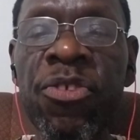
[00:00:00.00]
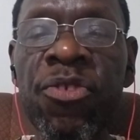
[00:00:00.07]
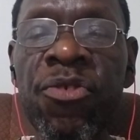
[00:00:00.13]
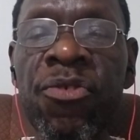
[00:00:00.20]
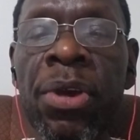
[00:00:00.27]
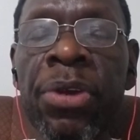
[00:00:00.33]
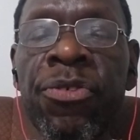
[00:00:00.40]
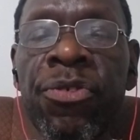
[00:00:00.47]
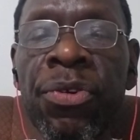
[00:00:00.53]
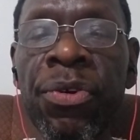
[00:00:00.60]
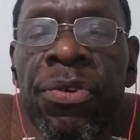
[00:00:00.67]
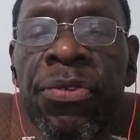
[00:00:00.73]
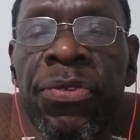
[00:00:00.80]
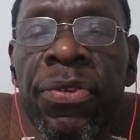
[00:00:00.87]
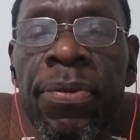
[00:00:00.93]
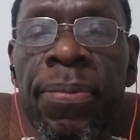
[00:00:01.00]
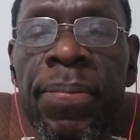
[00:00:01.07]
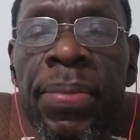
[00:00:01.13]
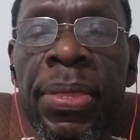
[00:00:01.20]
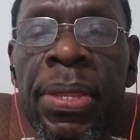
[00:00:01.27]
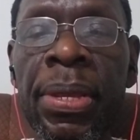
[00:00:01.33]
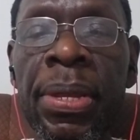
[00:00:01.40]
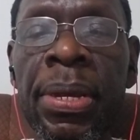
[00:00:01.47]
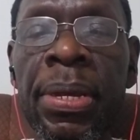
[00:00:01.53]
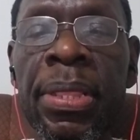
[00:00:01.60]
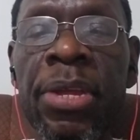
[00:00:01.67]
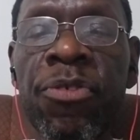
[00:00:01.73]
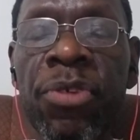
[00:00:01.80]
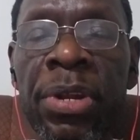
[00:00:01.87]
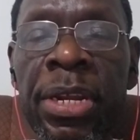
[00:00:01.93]
structures, the
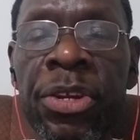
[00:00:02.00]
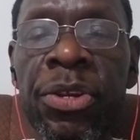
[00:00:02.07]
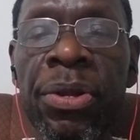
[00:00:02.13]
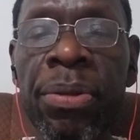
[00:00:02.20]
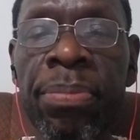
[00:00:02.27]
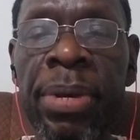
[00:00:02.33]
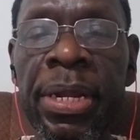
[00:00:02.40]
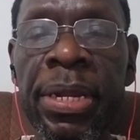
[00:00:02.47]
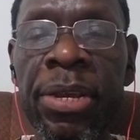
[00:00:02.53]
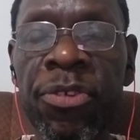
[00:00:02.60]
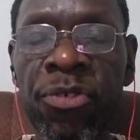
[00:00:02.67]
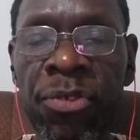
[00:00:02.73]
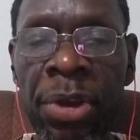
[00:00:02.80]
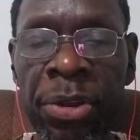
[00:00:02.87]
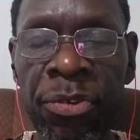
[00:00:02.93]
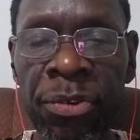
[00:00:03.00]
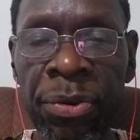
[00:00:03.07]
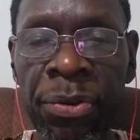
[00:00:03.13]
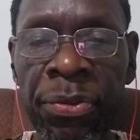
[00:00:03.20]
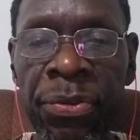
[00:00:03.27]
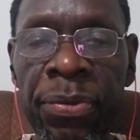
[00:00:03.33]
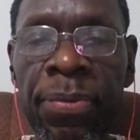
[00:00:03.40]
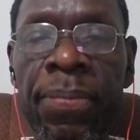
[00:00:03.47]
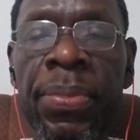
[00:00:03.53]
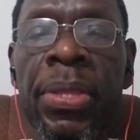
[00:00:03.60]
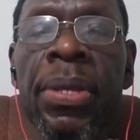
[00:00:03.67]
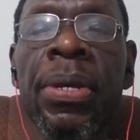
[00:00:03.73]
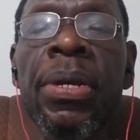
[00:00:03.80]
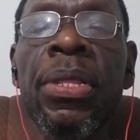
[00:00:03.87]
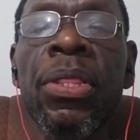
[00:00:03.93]
traditional building structures.
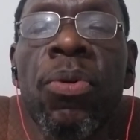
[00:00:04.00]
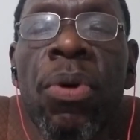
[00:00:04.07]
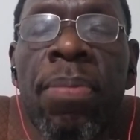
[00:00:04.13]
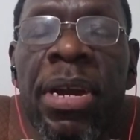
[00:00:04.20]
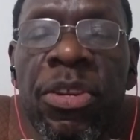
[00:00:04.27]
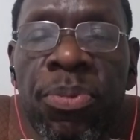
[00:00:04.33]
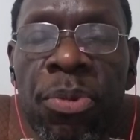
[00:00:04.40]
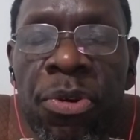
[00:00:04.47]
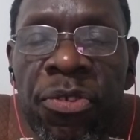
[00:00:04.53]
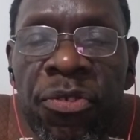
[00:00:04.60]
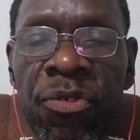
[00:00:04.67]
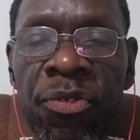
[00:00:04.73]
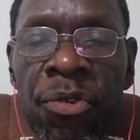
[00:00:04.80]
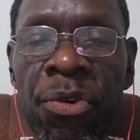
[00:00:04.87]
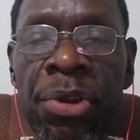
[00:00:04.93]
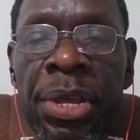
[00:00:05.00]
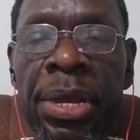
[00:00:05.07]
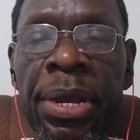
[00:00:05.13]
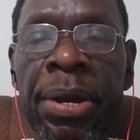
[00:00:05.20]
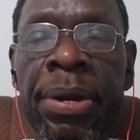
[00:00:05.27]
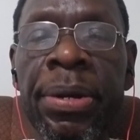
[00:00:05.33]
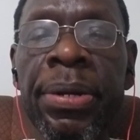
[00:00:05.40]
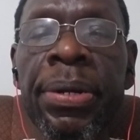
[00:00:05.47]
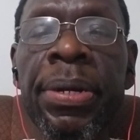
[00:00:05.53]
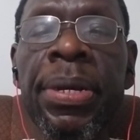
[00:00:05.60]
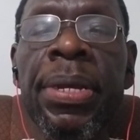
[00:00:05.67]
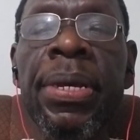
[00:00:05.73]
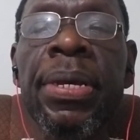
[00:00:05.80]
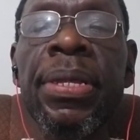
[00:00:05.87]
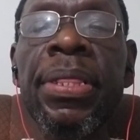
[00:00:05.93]
They were much more sturdier
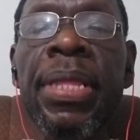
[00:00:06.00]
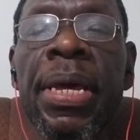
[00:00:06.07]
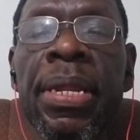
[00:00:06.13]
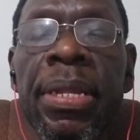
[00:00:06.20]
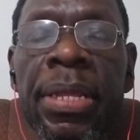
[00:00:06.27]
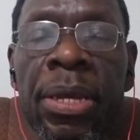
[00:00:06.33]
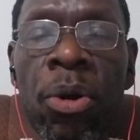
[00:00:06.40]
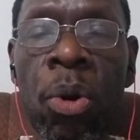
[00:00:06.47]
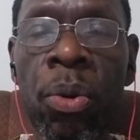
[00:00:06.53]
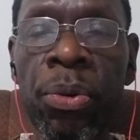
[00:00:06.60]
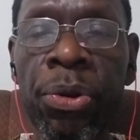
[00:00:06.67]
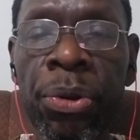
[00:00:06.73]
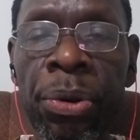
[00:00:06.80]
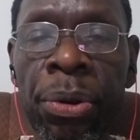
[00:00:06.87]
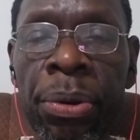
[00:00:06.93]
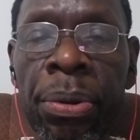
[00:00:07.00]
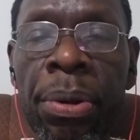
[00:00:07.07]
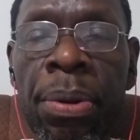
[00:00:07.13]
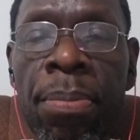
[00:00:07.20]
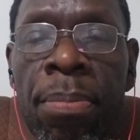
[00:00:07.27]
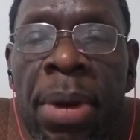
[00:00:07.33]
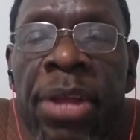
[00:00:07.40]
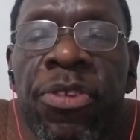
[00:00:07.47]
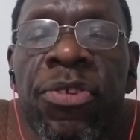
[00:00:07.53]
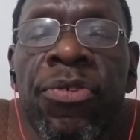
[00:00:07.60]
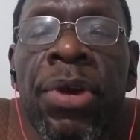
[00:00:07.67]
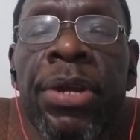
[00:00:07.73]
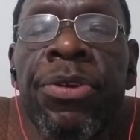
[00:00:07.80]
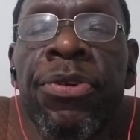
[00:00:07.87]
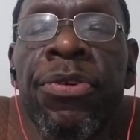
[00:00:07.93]
than the older mud
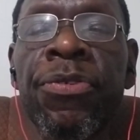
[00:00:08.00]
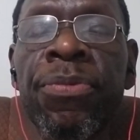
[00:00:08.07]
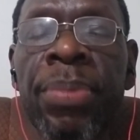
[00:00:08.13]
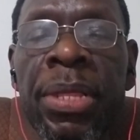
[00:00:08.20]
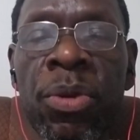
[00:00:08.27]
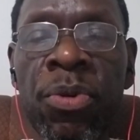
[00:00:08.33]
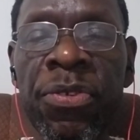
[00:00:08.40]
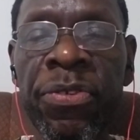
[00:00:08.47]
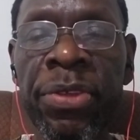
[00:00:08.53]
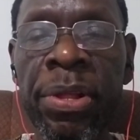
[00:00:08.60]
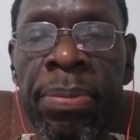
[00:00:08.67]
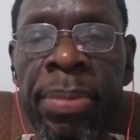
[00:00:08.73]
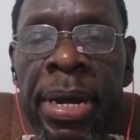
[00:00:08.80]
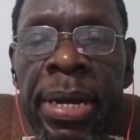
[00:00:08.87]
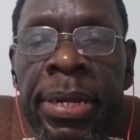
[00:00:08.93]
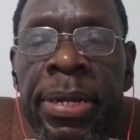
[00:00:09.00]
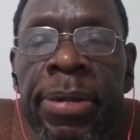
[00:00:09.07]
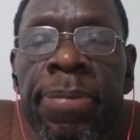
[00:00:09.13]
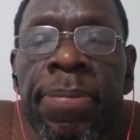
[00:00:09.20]
structures, but there was still mud,